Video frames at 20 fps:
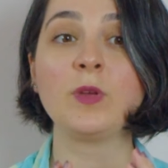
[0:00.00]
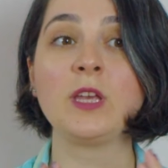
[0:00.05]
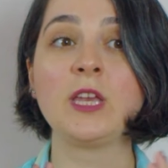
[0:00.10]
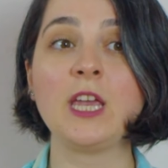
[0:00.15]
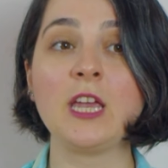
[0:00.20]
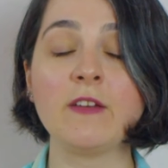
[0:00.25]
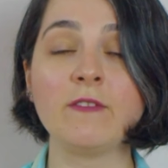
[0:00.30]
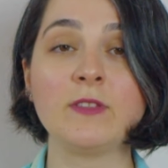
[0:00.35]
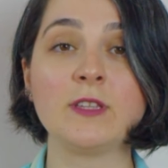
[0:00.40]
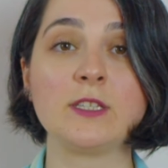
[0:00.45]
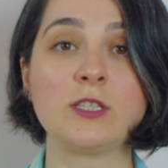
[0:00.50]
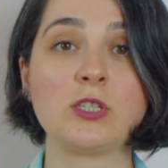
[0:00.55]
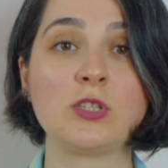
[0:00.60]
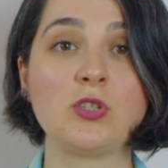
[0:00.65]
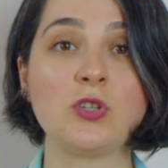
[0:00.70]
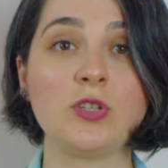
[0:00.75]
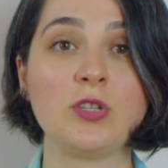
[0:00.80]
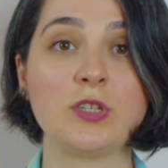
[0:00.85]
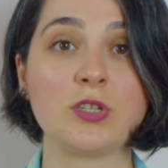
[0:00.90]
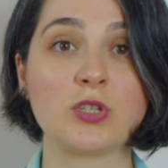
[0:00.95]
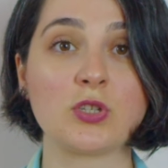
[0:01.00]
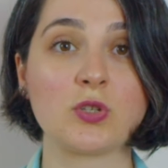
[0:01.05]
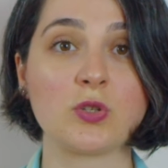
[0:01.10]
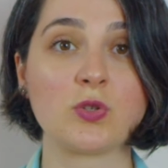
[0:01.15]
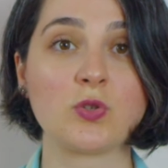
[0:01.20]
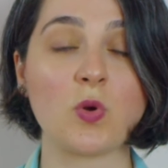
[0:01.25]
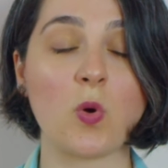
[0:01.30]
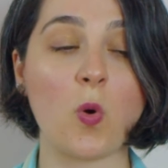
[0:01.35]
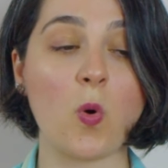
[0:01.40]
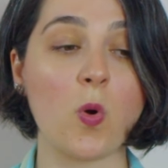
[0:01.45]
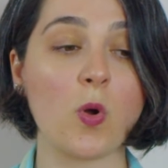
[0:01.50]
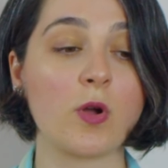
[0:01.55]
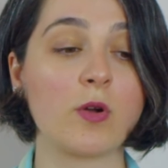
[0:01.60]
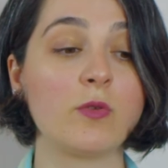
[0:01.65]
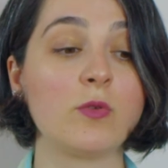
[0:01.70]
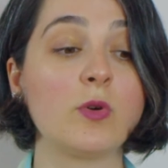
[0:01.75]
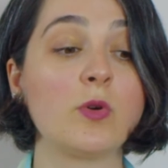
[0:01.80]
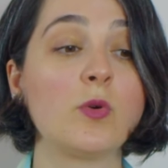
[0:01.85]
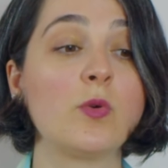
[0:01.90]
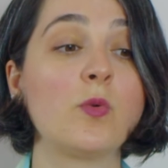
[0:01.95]
give the students to
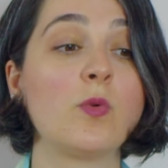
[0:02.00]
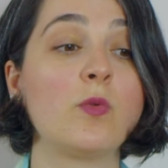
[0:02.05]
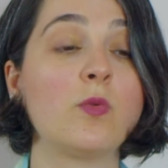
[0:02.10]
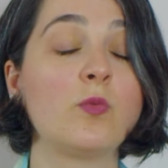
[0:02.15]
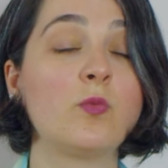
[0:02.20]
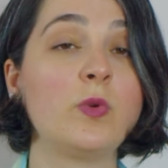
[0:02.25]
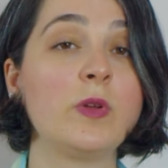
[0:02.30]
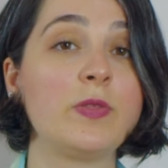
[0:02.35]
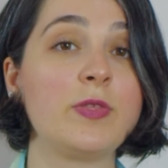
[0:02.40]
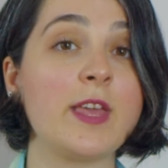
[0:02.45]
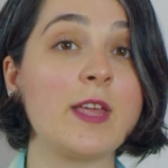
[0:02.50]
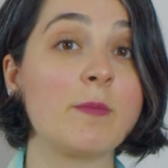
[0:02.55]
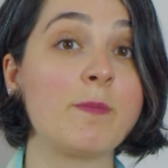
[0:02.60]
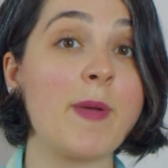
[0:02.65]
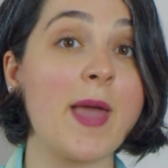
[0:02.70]
talk with their